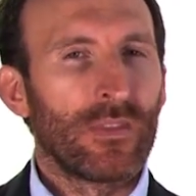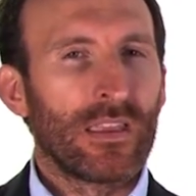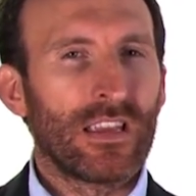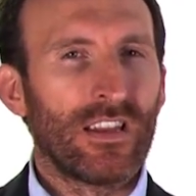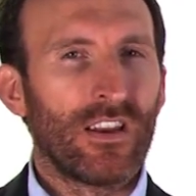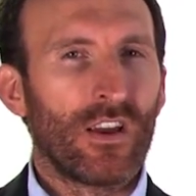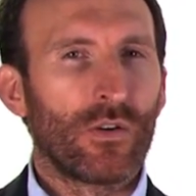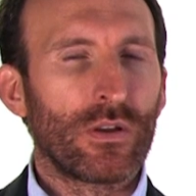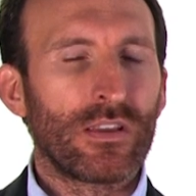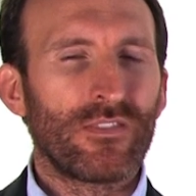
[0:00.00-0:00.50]

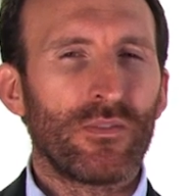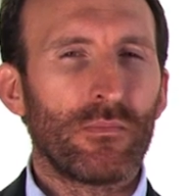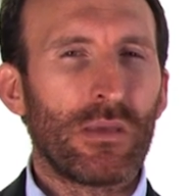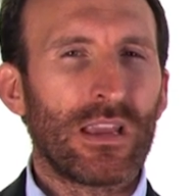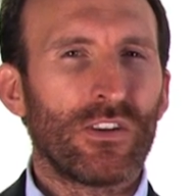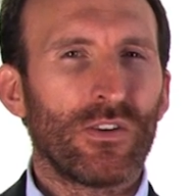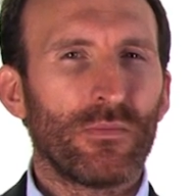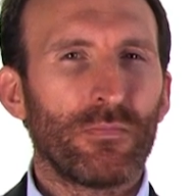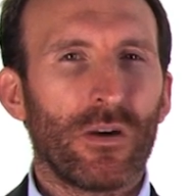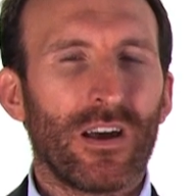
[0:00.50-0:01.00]
you know, even
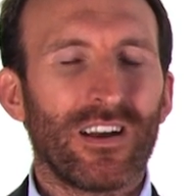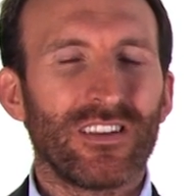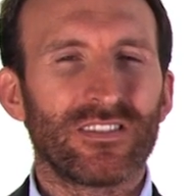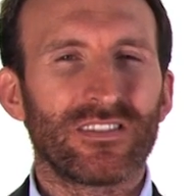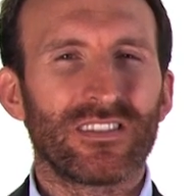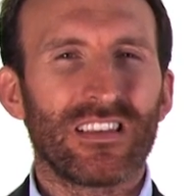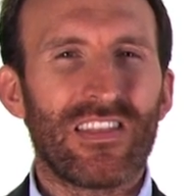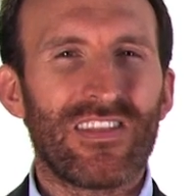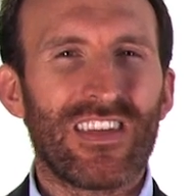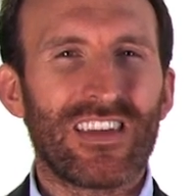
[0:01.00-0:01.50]
made up
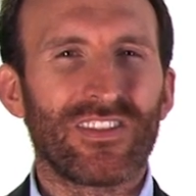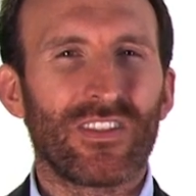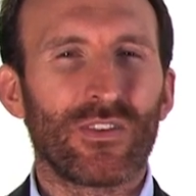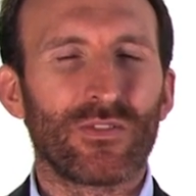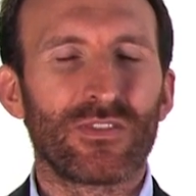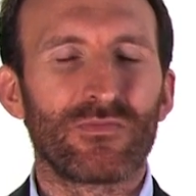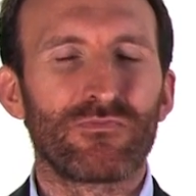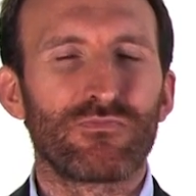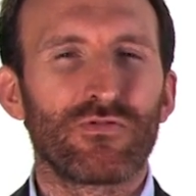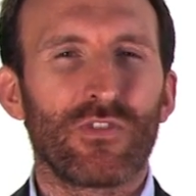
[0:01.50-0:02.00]
odds, that
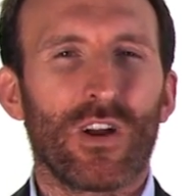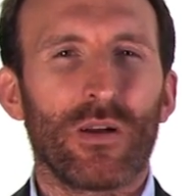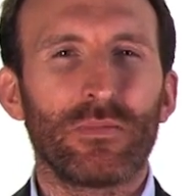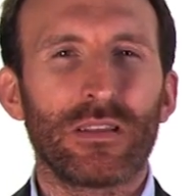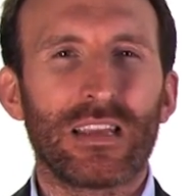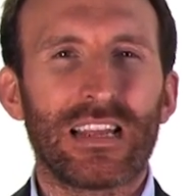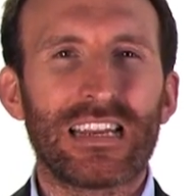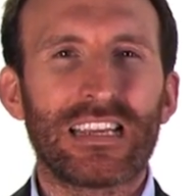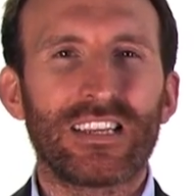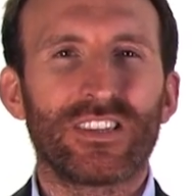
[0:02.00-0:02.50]
there's
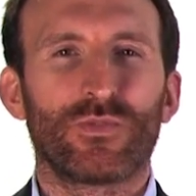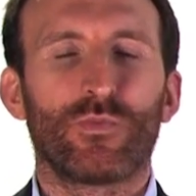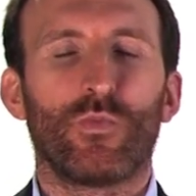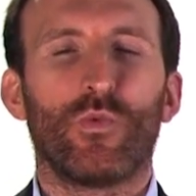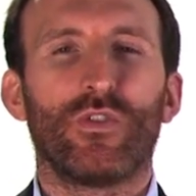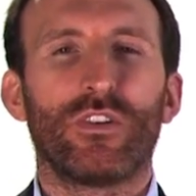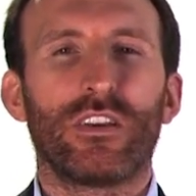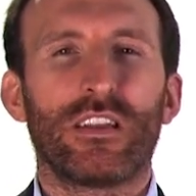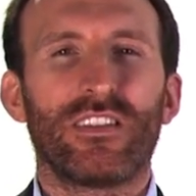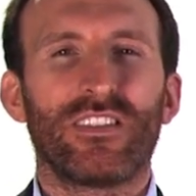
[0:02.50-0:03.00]
probably at least
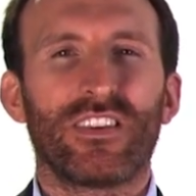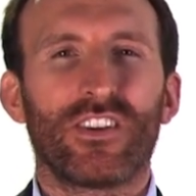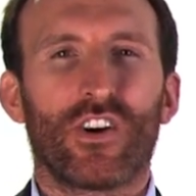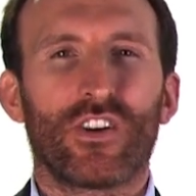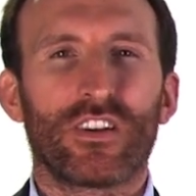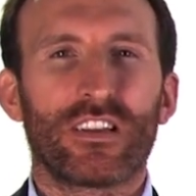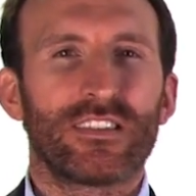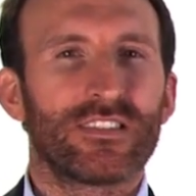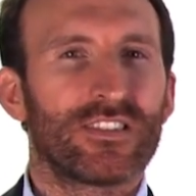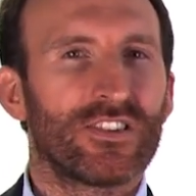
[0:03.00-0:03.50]
one in the
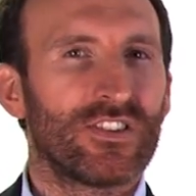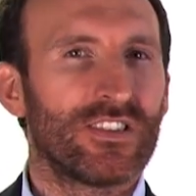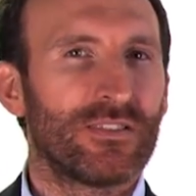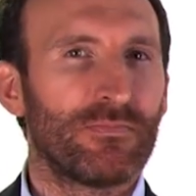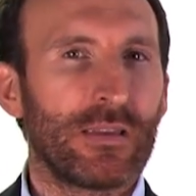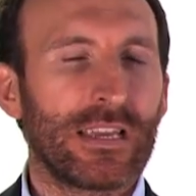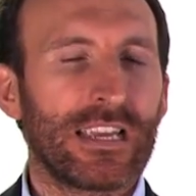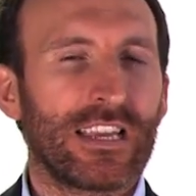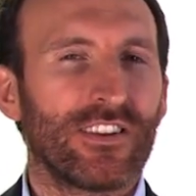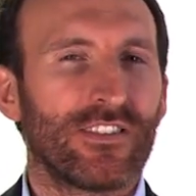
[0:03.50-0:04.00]
audience that you're
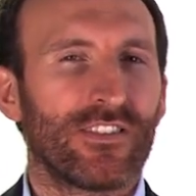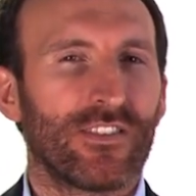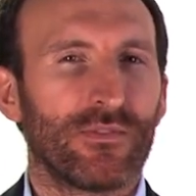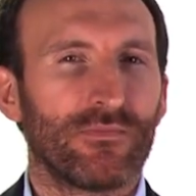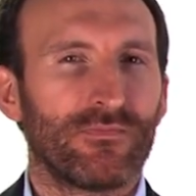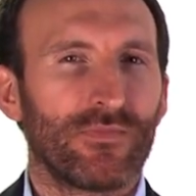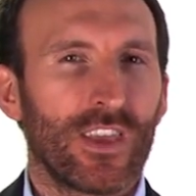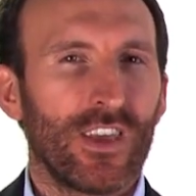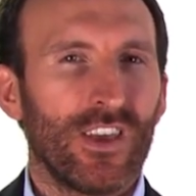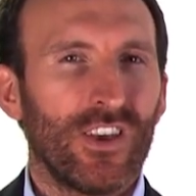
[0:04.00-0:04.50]
speaking to.
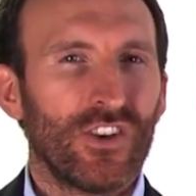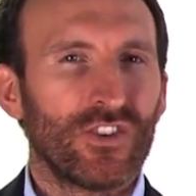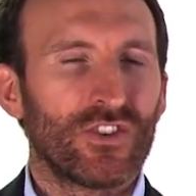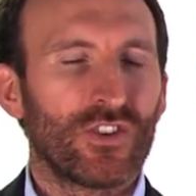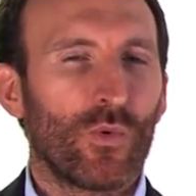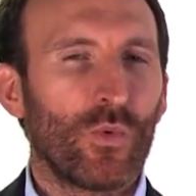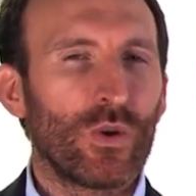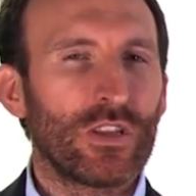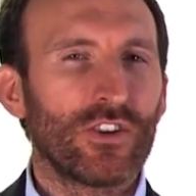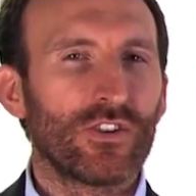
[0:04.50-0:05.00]

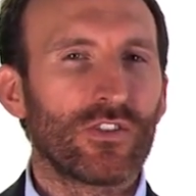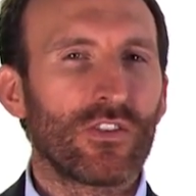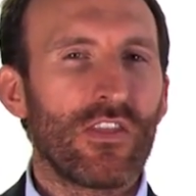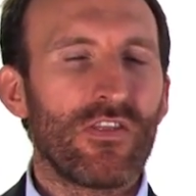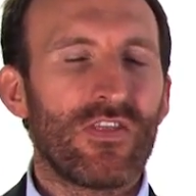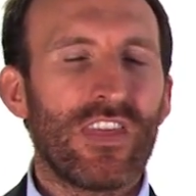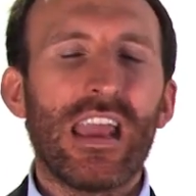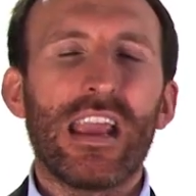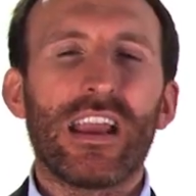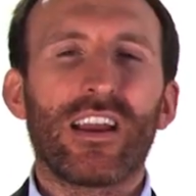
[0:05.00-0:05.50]
So when you're
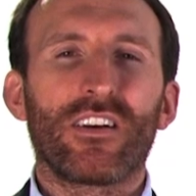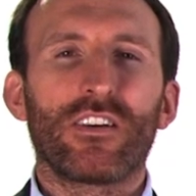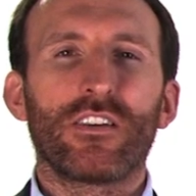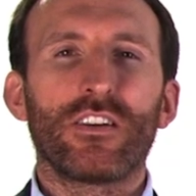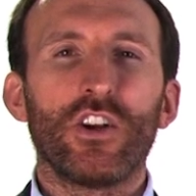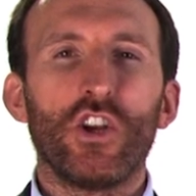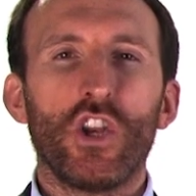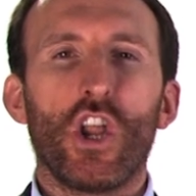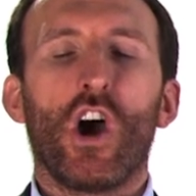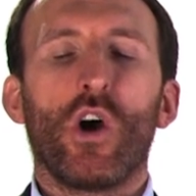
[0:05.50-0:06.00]
there,
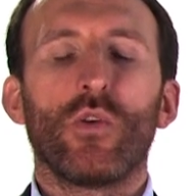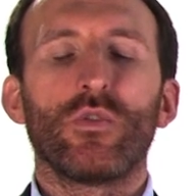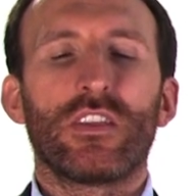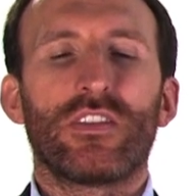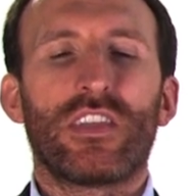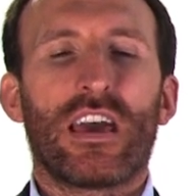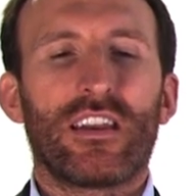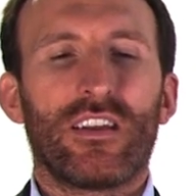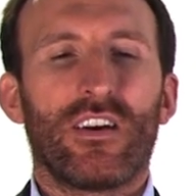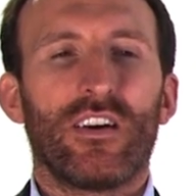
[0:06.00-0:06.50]
know
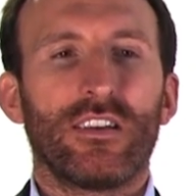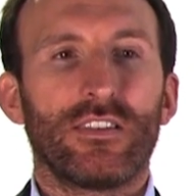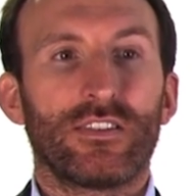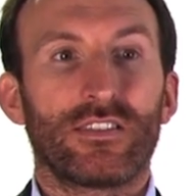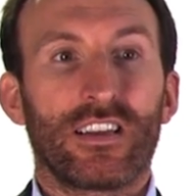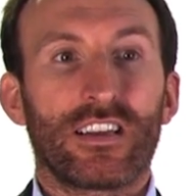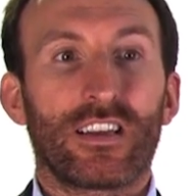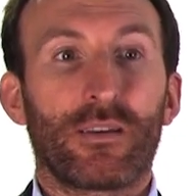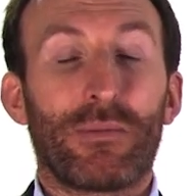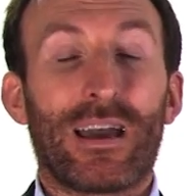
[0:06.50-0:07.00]
that that
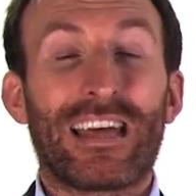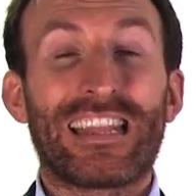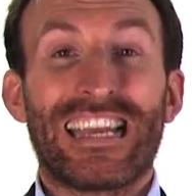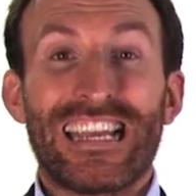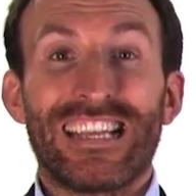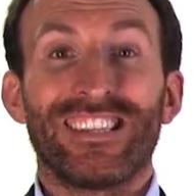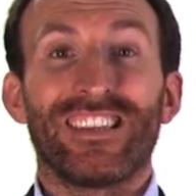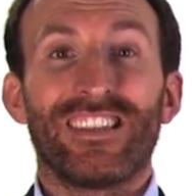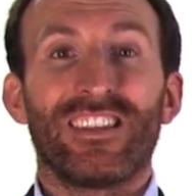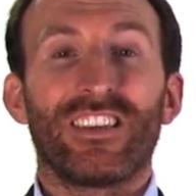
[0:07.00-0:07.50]
psychopath
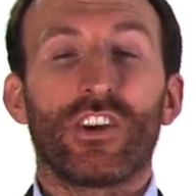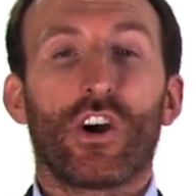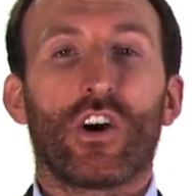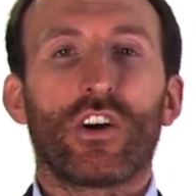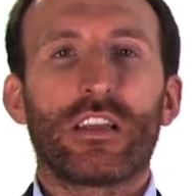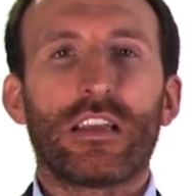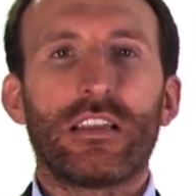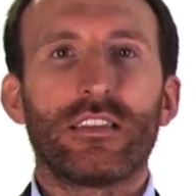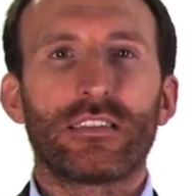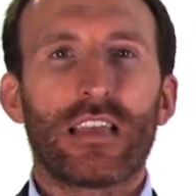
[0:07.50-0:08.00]
is in the
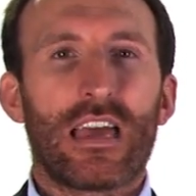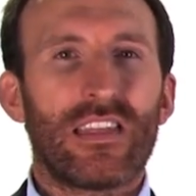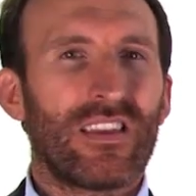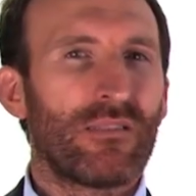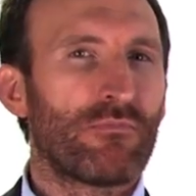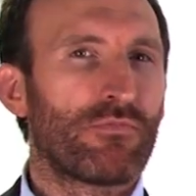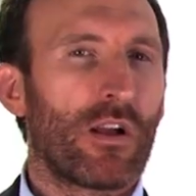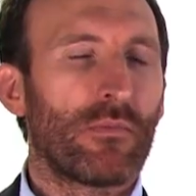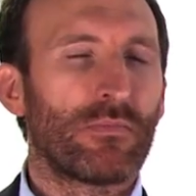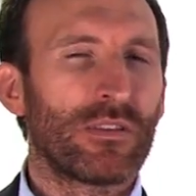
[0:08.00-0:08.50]
audience and
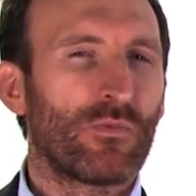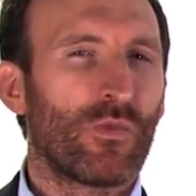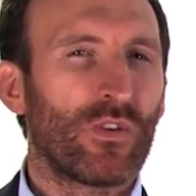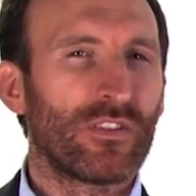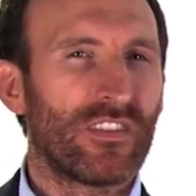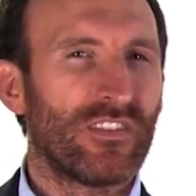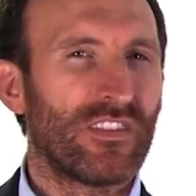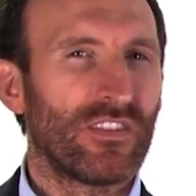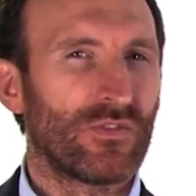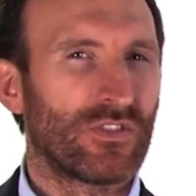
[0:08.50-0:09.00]
they probably
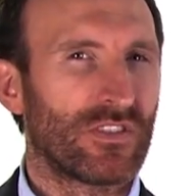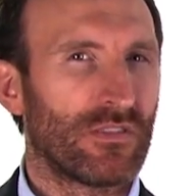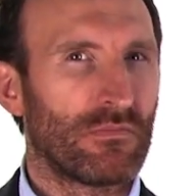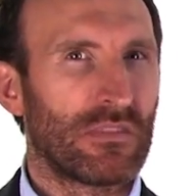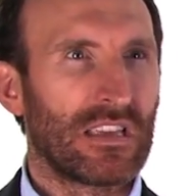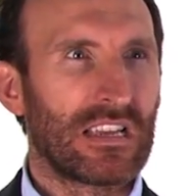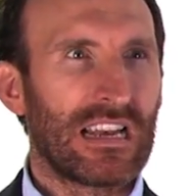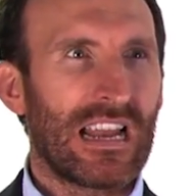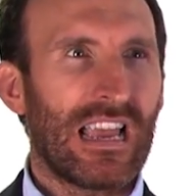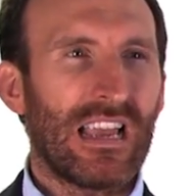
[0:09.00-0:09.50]
want to do
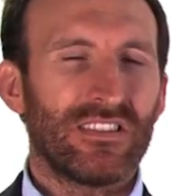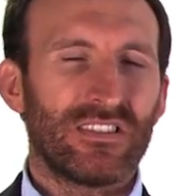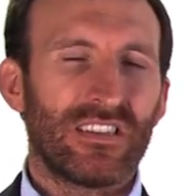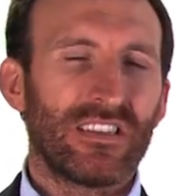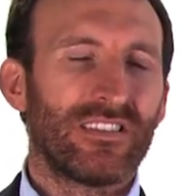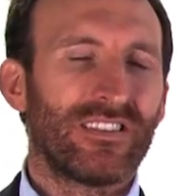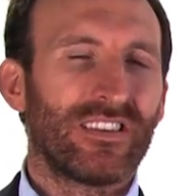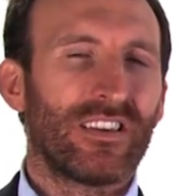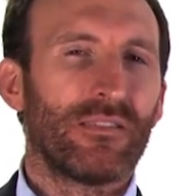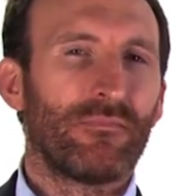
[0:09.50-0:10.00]
something
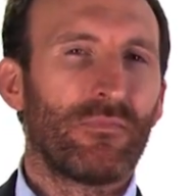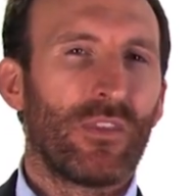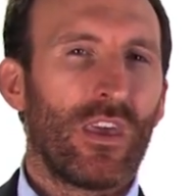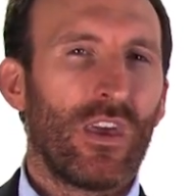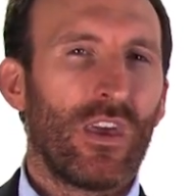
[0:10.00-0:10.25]
nasty to you.